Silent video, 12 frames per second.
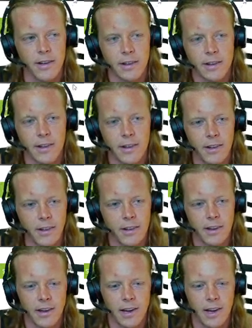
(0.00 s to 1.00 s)
It's on the
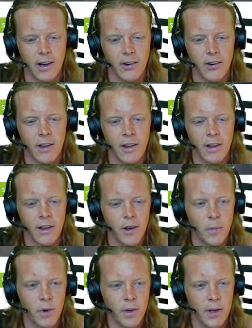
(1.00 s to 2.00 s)
internet now,
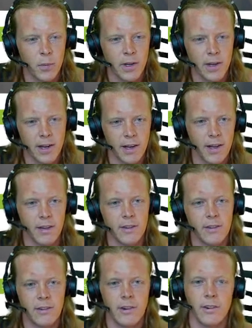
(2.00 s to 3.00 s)
but like we hid it,
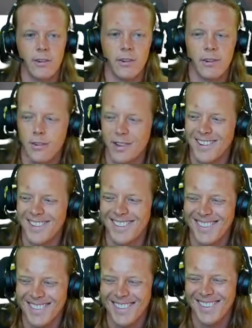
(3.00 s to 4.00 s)
so
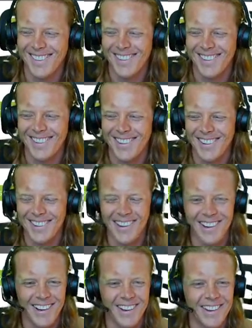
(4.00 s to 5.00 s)
good
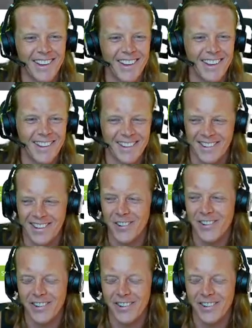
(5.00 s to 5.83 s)
luck. You can't, it's going to be